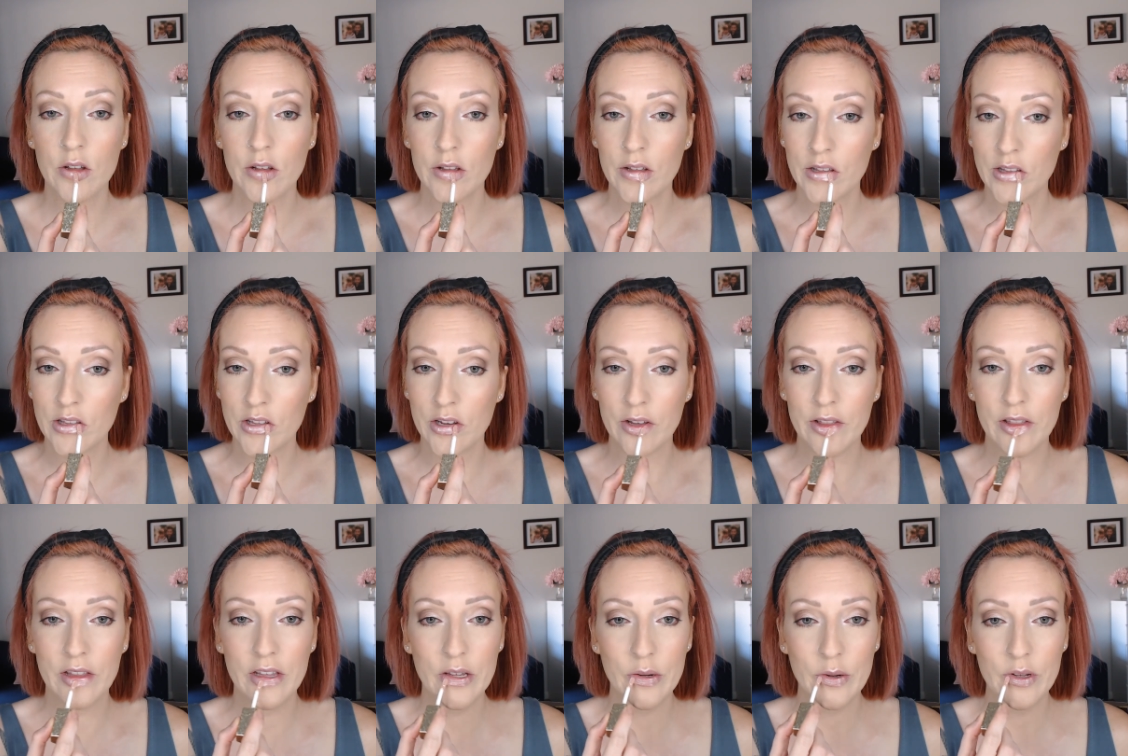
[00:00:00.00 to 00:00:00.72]
So
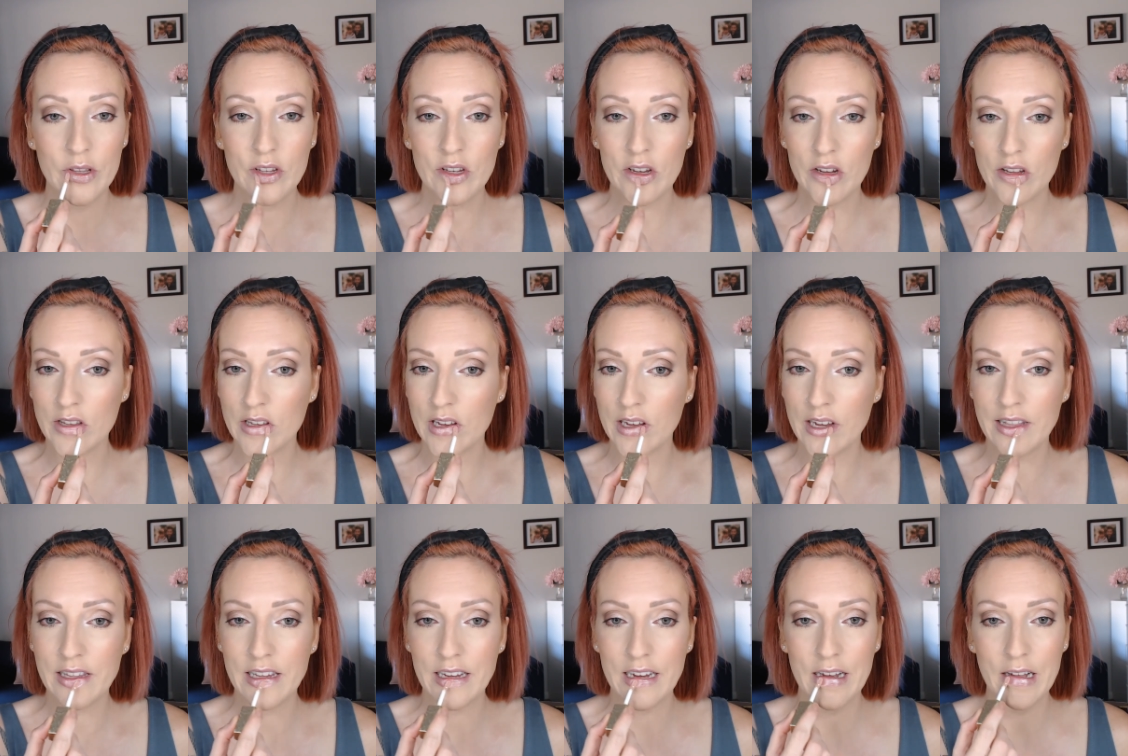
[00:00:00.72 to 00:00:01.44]
this one's just,
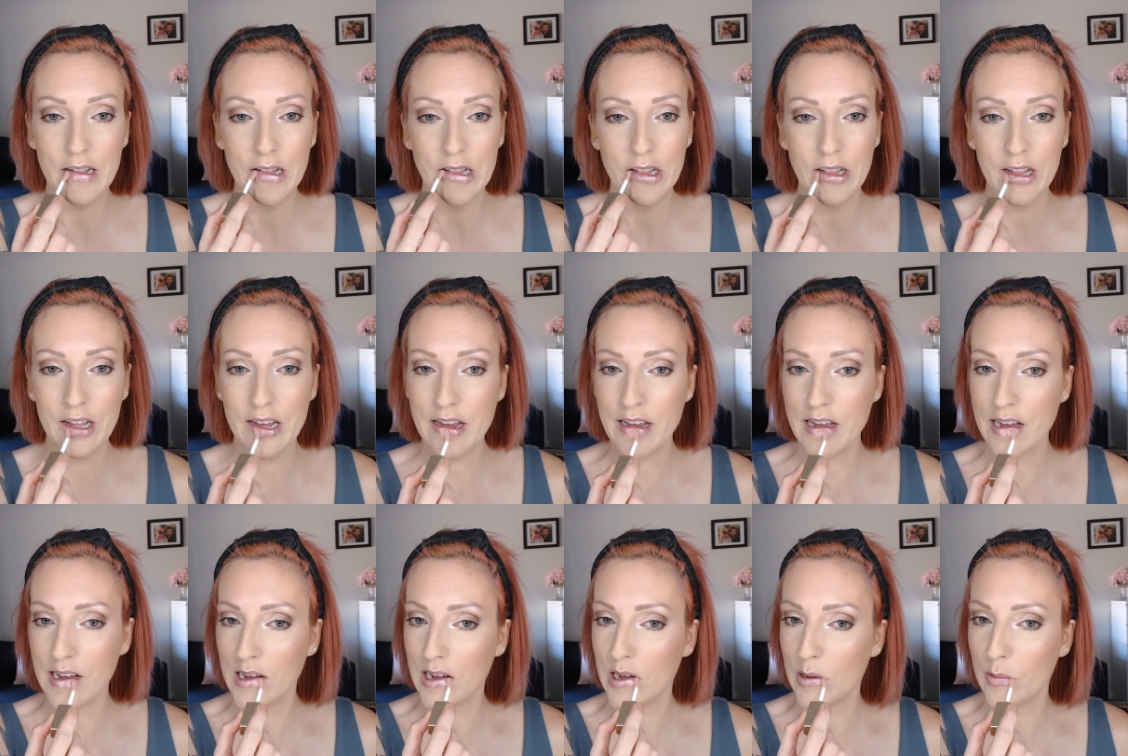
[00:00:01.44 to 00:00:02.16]
it's a
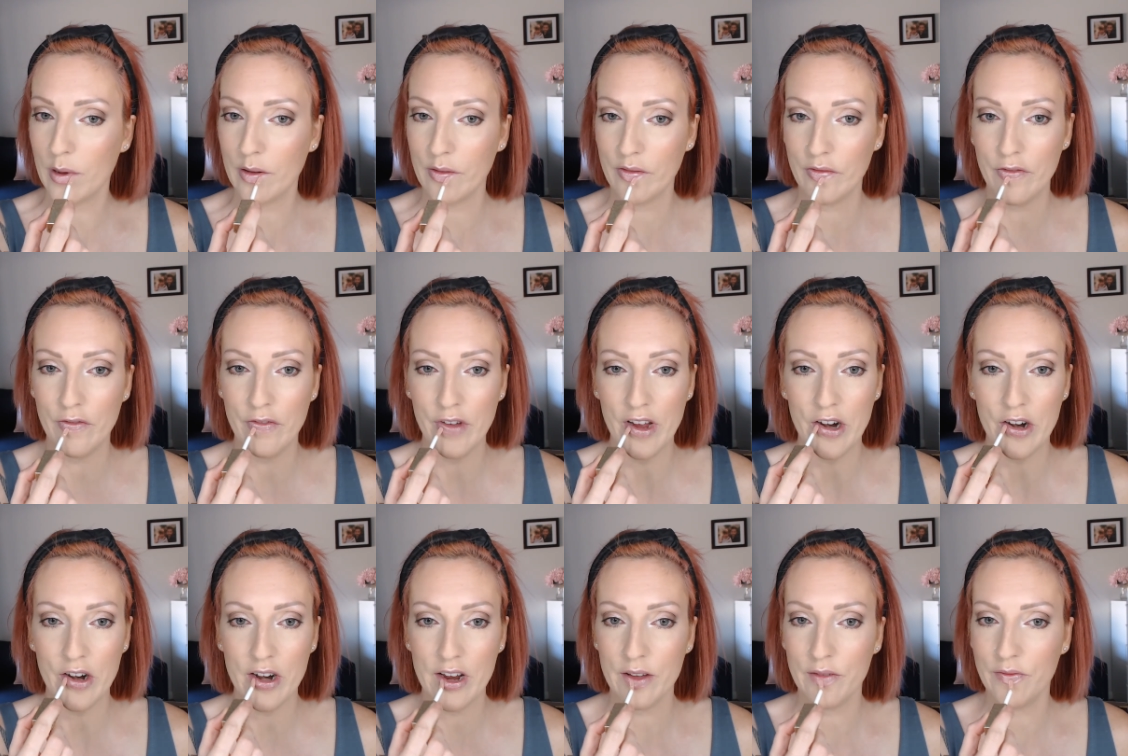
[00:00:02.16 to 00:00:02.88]
clear but
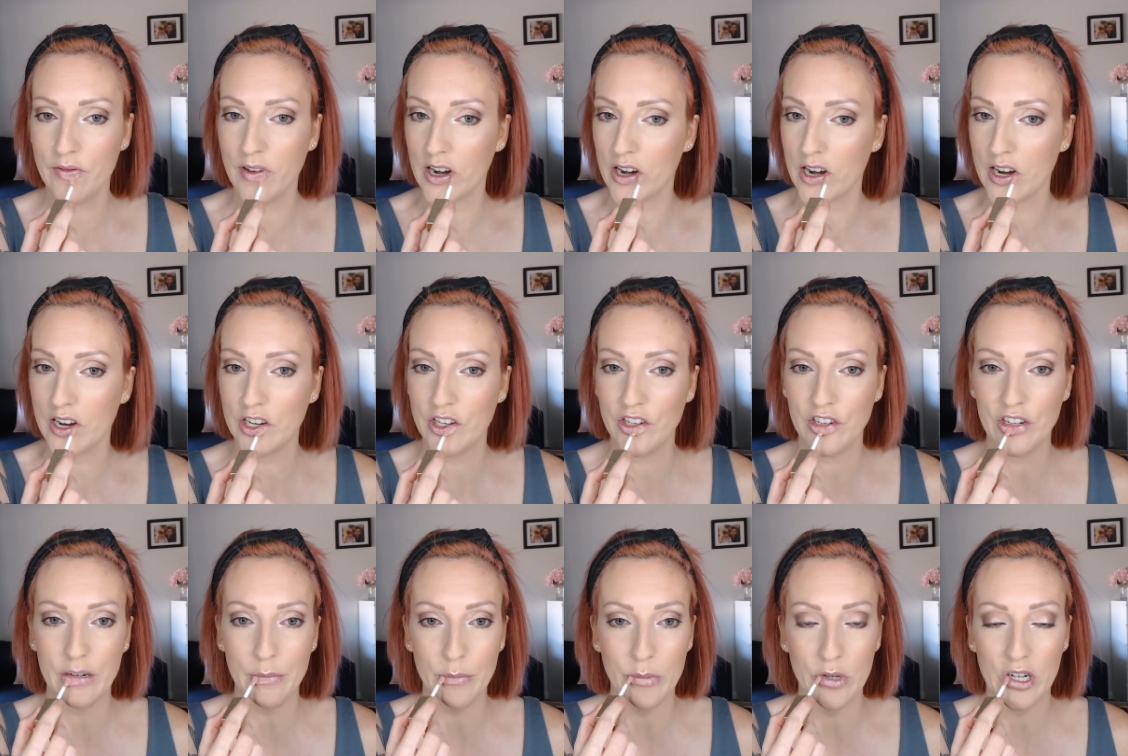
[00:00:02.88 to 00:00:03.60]
very, very
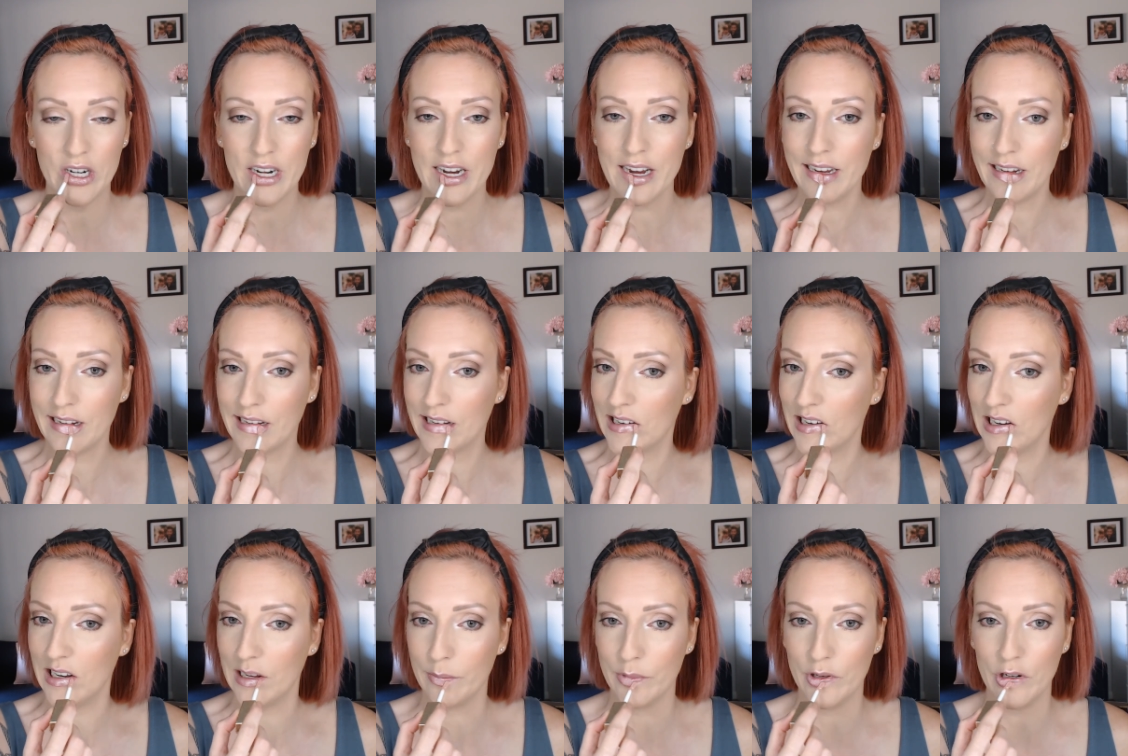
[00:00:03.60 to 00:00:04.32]
shimmery
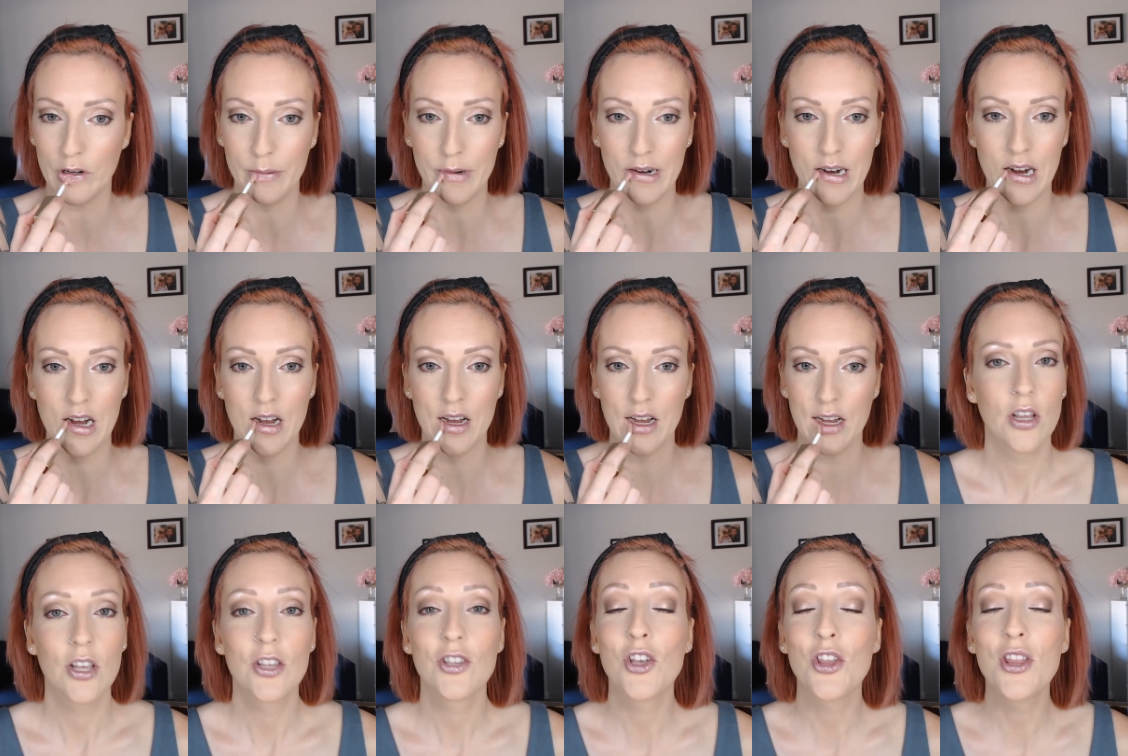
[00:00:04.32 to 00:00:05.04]
lip topper.
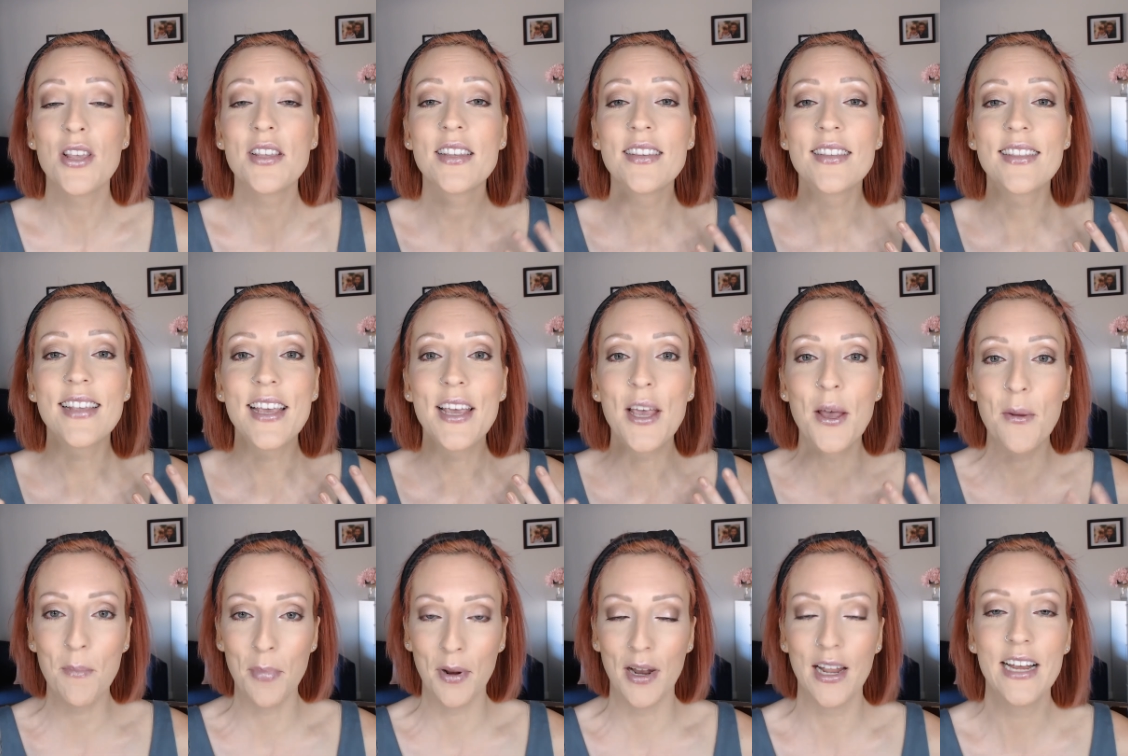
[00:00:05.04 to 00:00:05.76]
So this is the
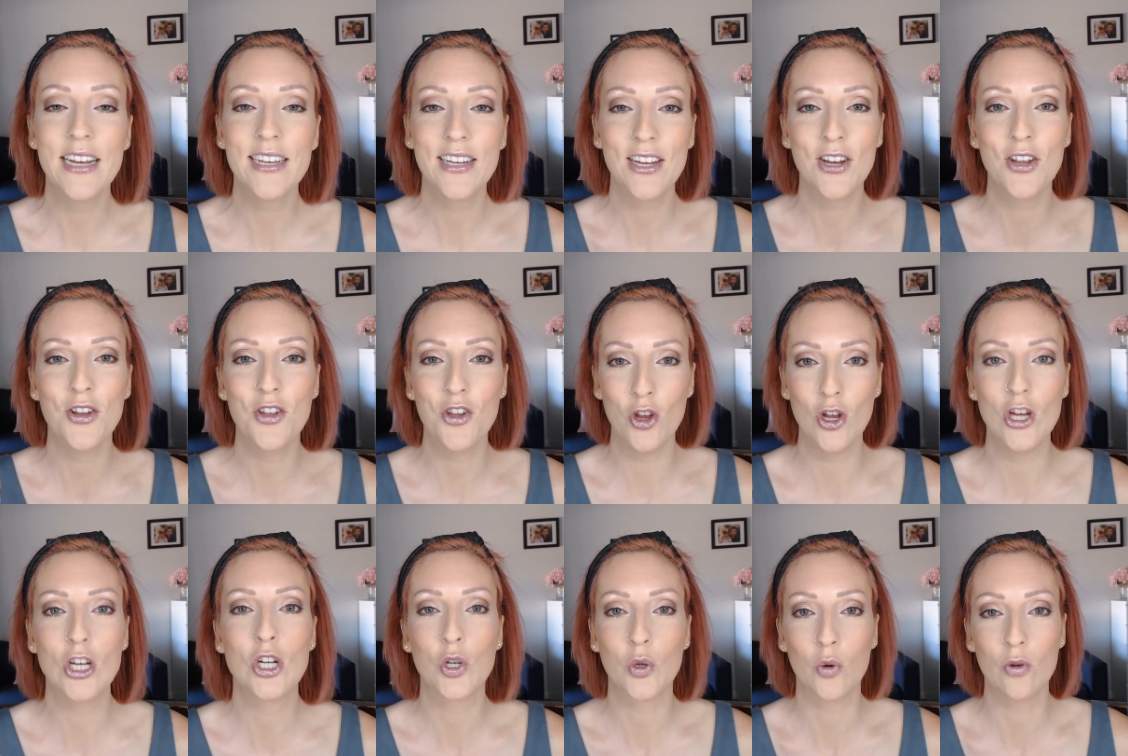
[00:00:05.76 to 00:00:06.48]
completed
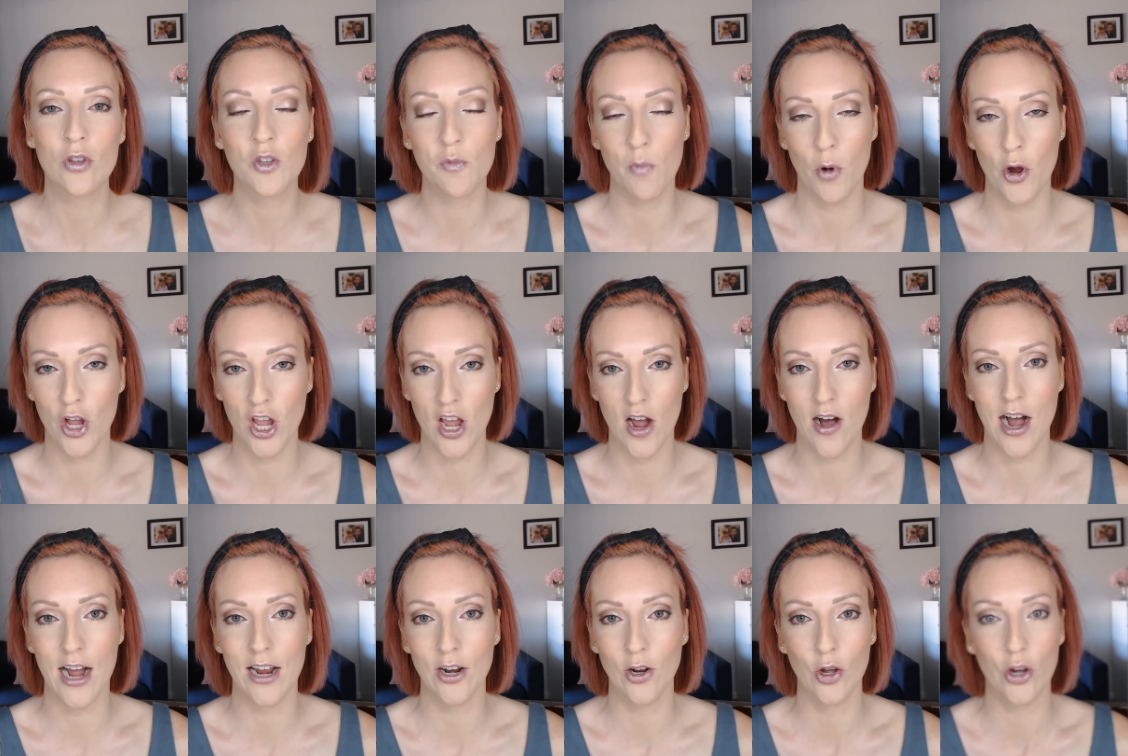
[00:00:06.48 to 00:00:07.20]
neutral smoky
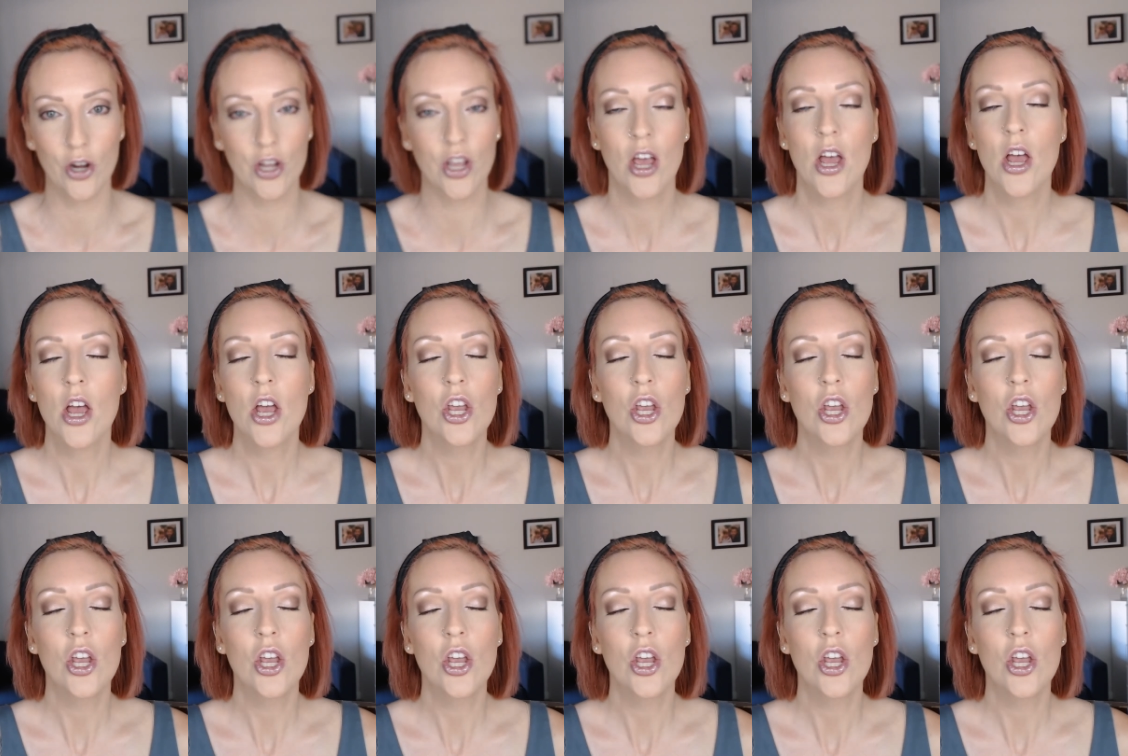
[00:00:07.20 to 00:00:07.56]
eye look.